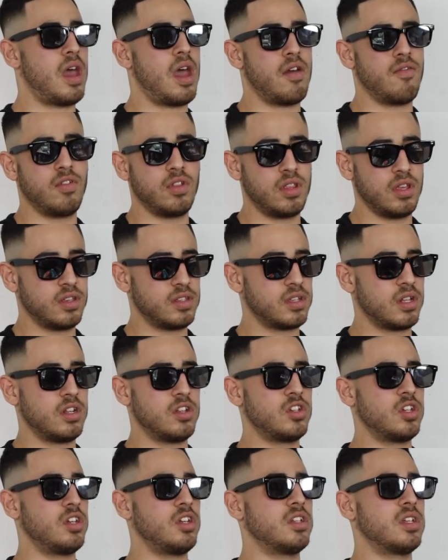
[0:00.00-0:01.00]
everything's
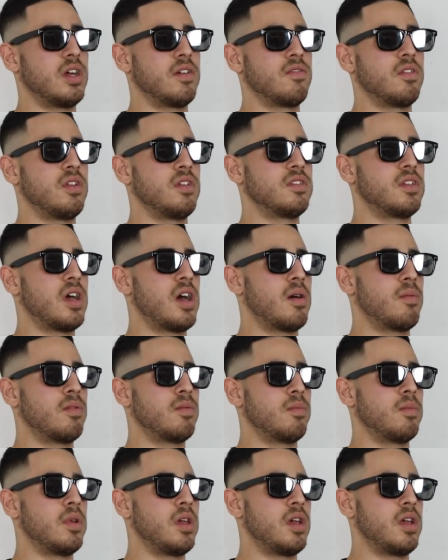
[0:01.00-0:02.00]
gonna change after this
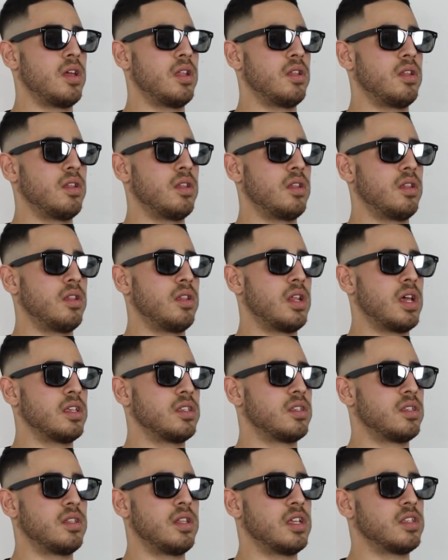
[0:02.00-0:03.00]
album, and
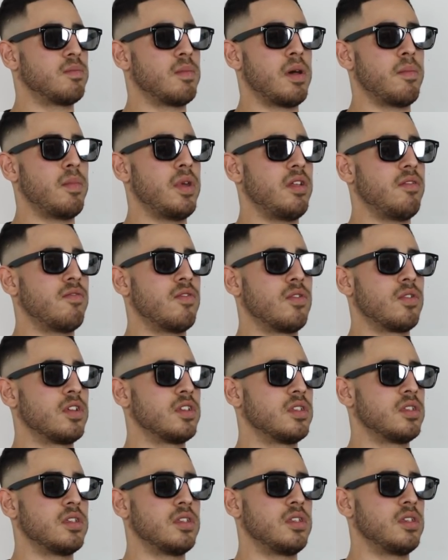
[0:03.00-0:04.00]
that's that's my main
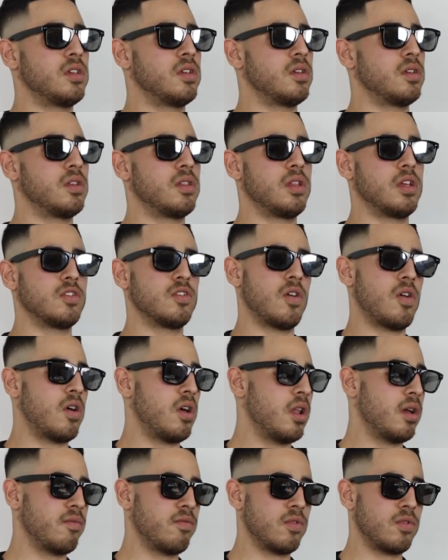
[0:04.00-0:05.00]
focus this year. That's
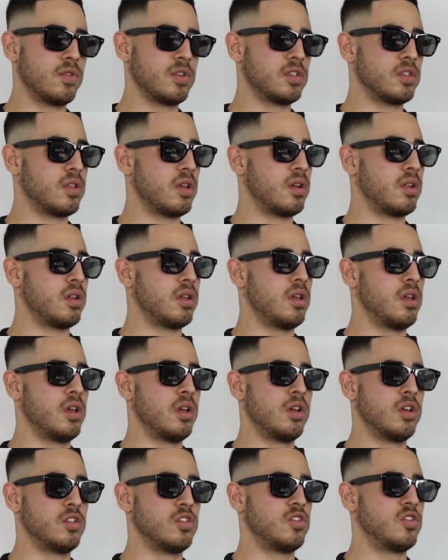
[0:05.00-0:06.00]
all I'm focused on.
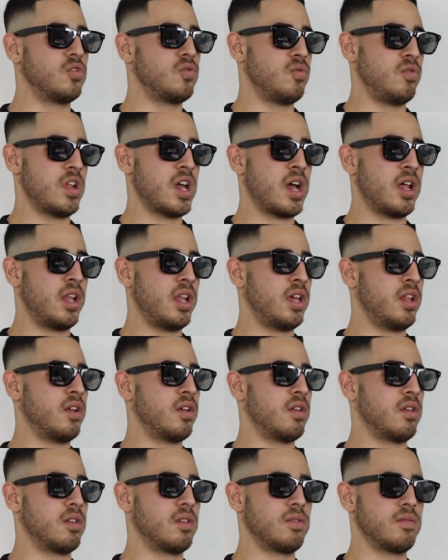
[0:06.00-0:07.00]
Soon, not
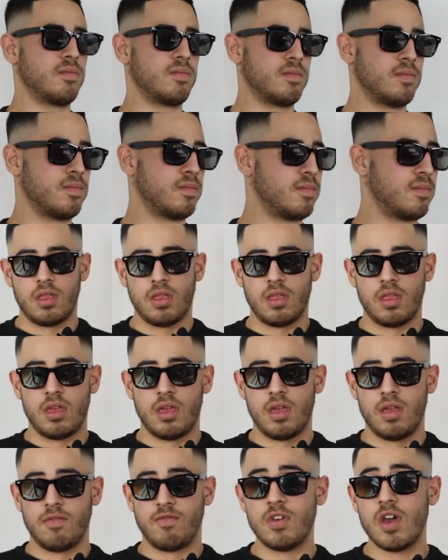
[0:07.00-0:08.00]
later.
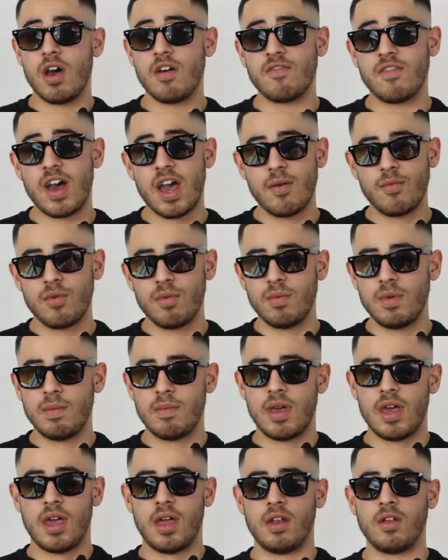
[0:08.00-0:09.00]
If y'all vibe with me,
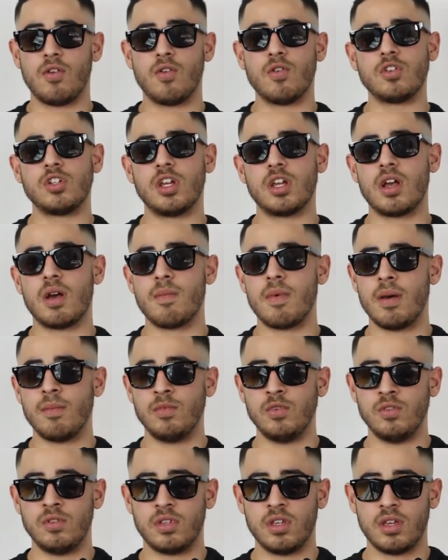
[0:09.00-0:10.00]
man, go check out my
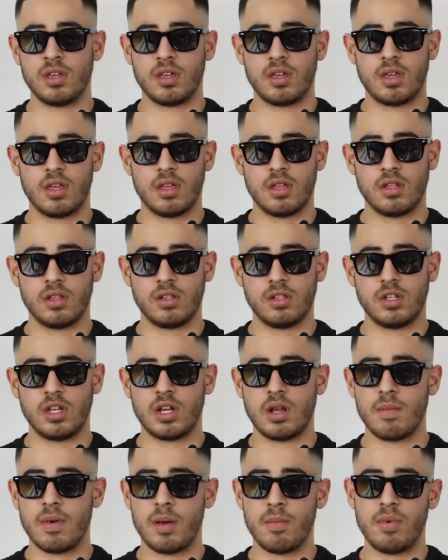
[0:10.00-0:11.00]
music.
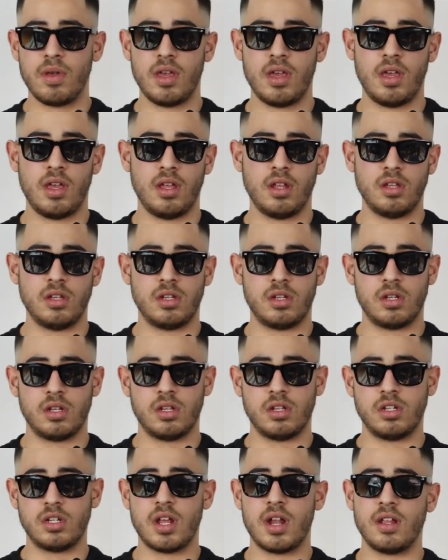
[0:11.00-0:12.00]
Check out my page.
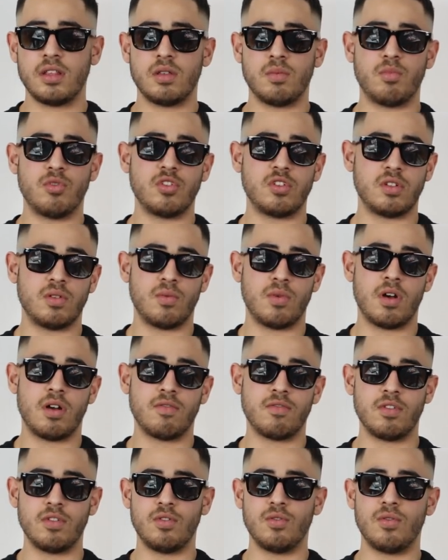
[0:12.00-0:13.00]
Shout out to Push the Wall
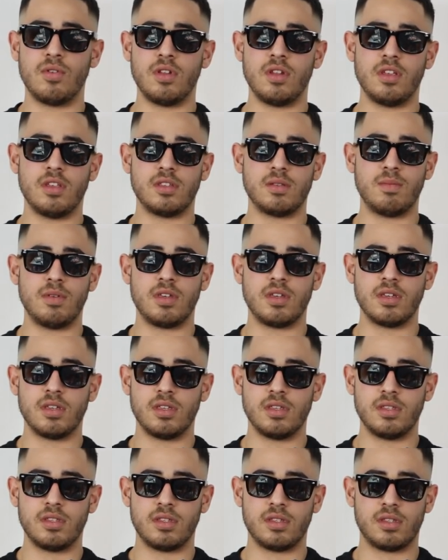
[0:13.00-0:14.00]
for doing this
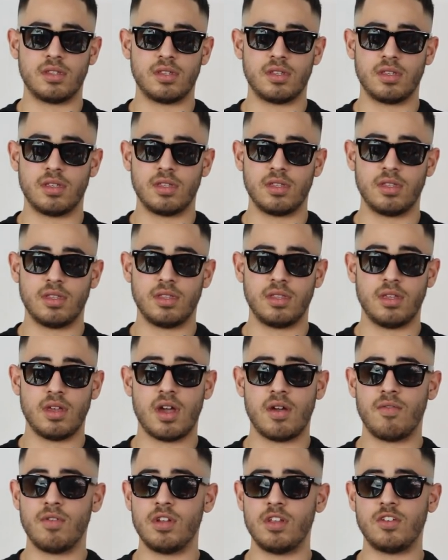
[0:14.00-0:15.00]
because
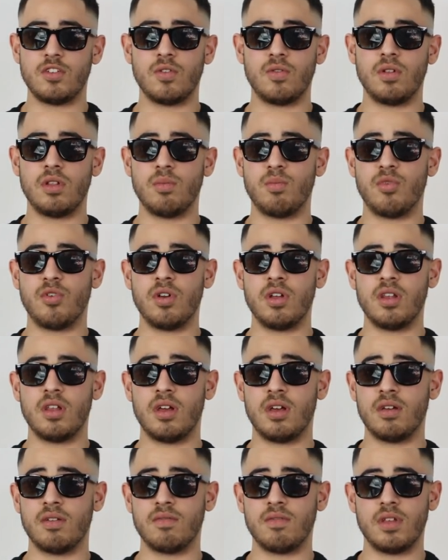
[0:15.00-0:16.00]
y'all really showing the boy
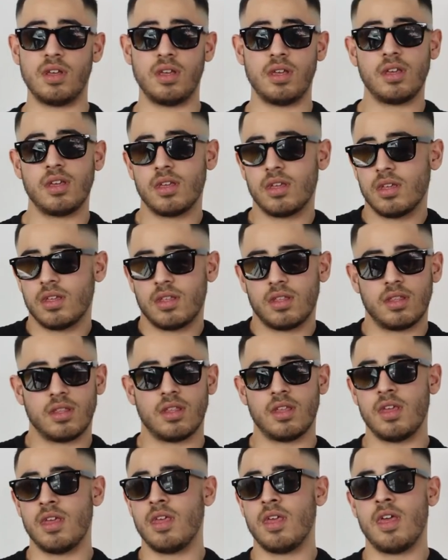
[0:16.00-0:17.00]
love. Like,
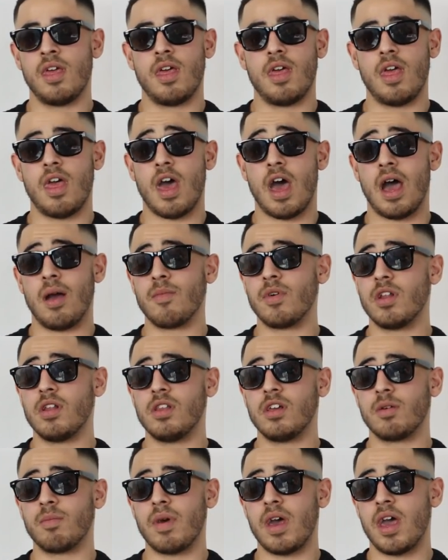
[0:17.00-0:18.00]
I'm gonna
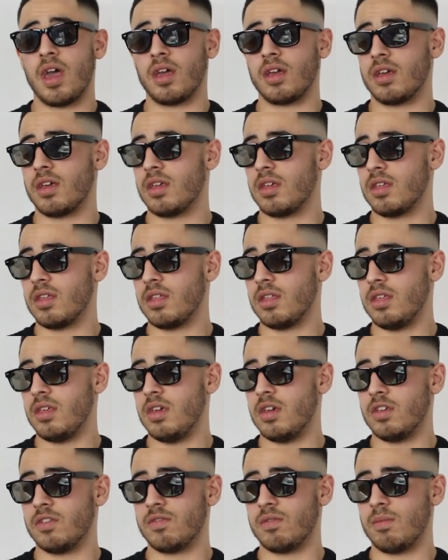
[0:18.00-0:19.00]
look back
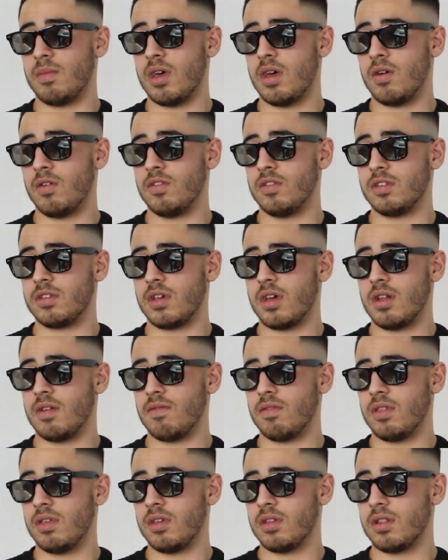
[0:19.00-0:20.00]
years from now and just kind
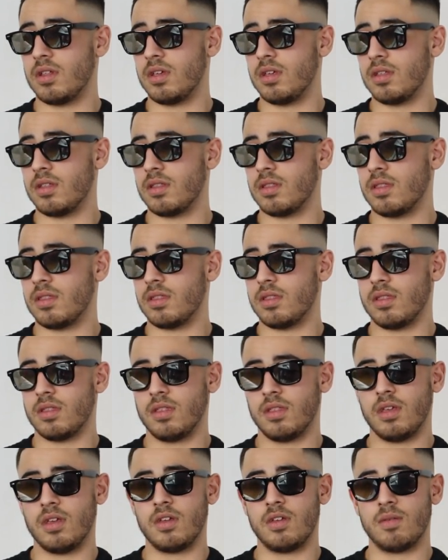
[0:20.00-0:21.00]
of think like,
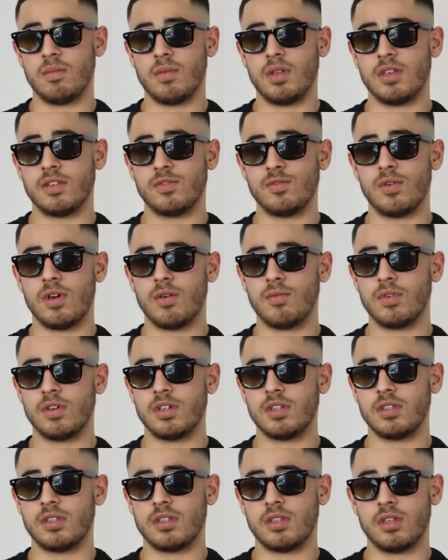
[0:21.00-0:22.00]
damn, that's who I
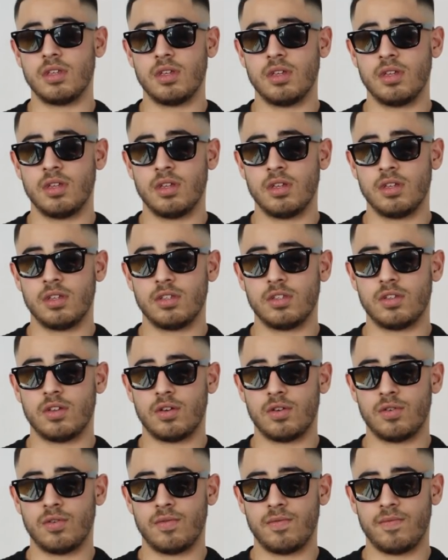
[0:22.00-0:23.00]
was.
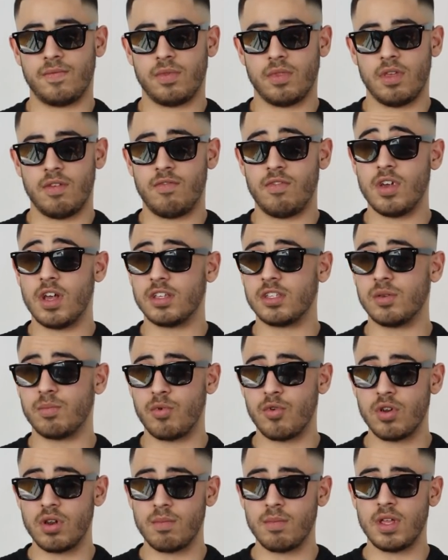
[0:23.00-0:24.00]
So if y'all
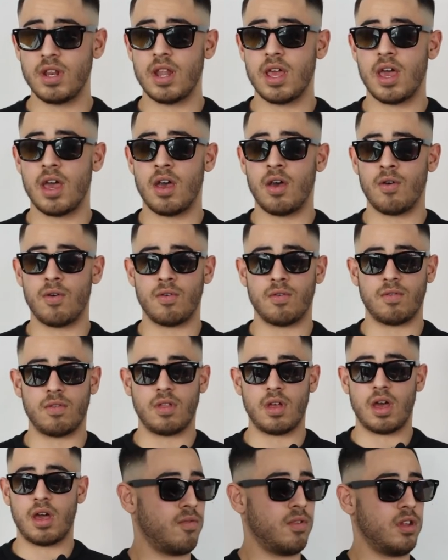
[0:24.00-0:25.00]
supporting me now,
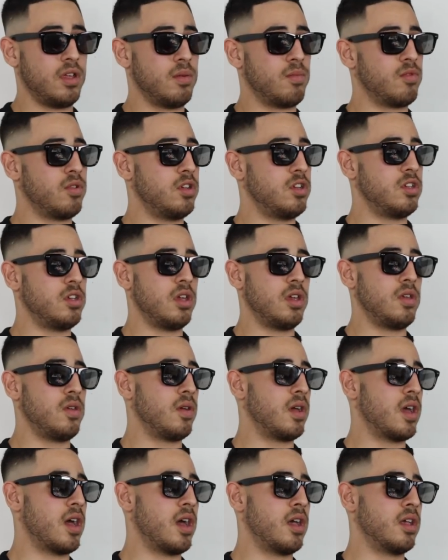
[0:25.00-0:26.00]
I really appreciate
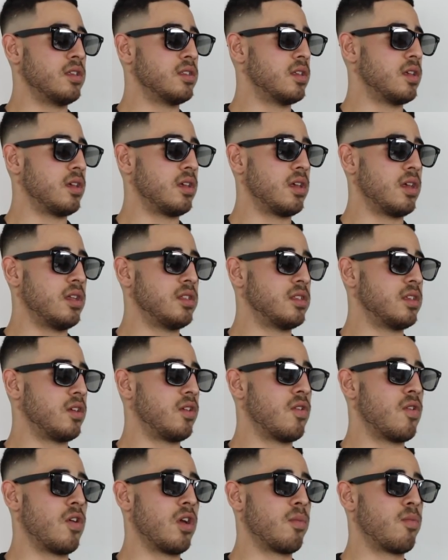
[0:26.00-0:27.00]
you guys. Like, it's a
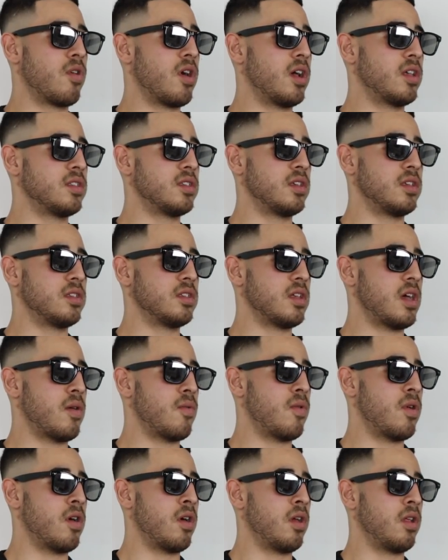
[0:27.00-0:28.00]
growing process.
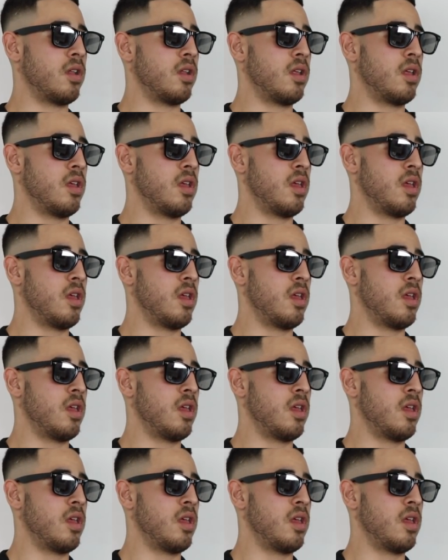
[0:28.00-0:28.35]
I want